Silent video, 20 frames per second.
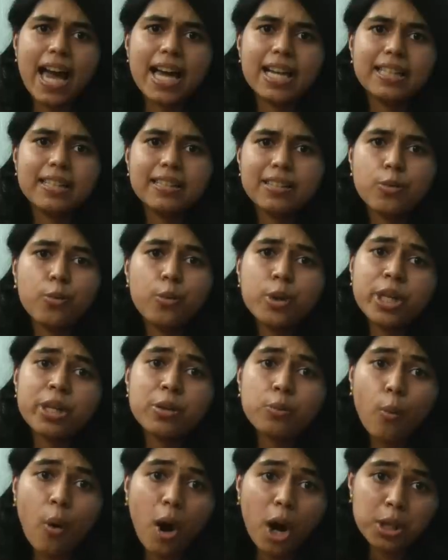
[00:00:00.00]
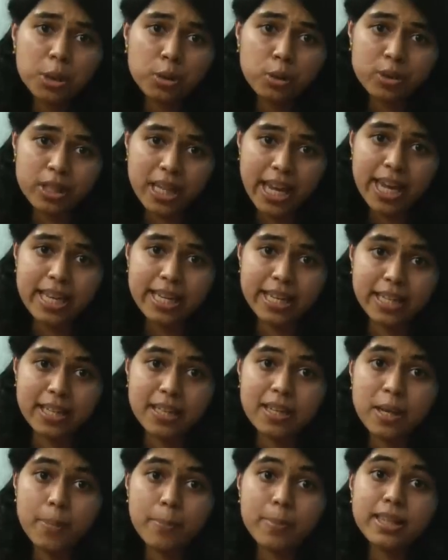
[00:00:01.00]
and you wouldn't want to take
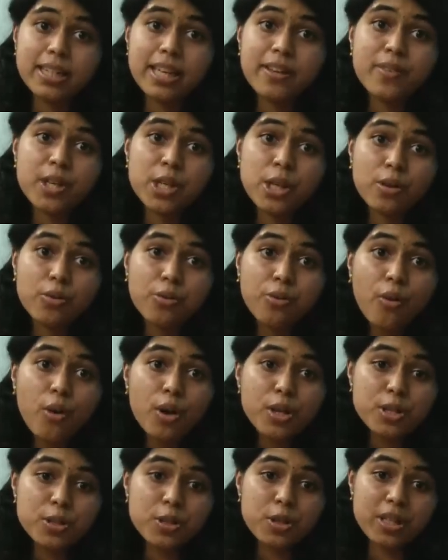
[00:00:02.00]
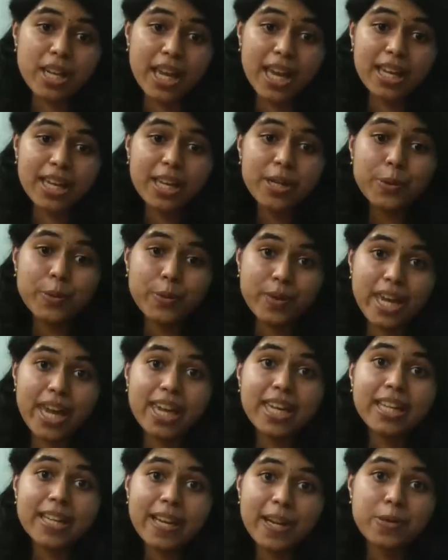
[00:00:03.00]
it, but then when you're forced to take it, you
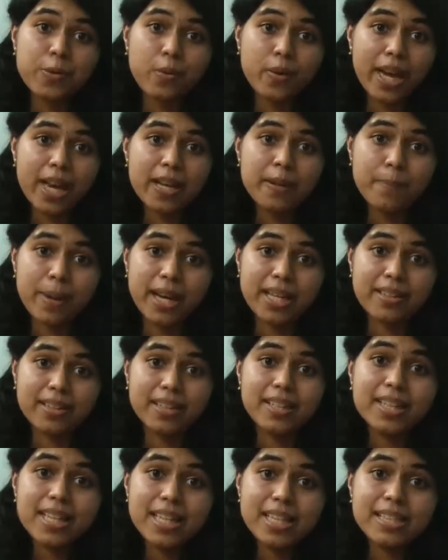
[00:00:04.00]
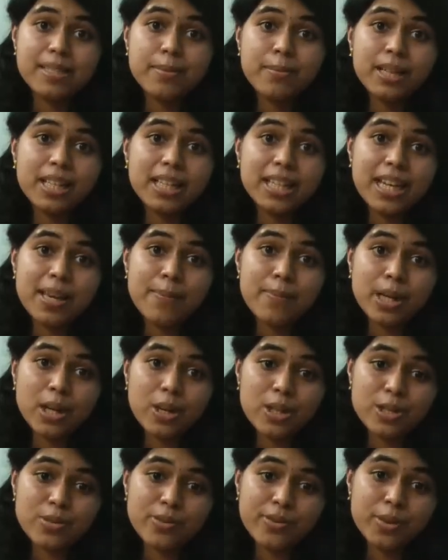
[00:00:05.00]
take it and you get better. Similarly,
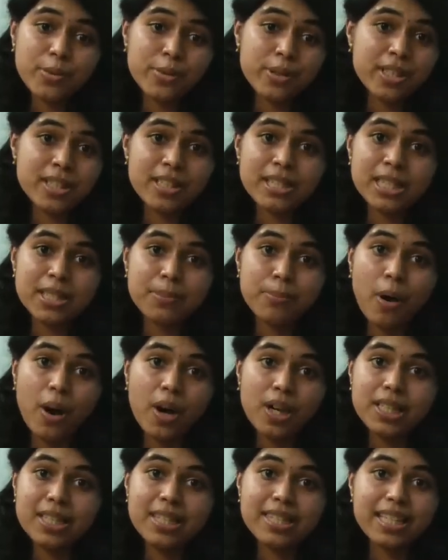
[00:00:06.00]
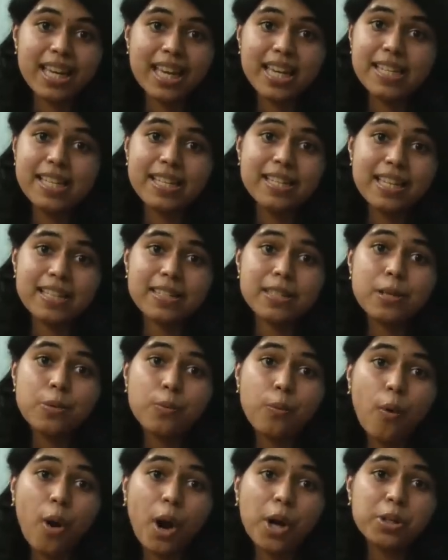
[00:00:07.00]
because fluorine is small in size, it
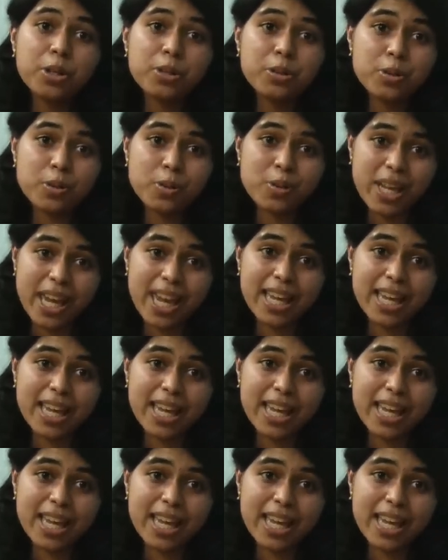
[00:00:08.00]
doesn't want to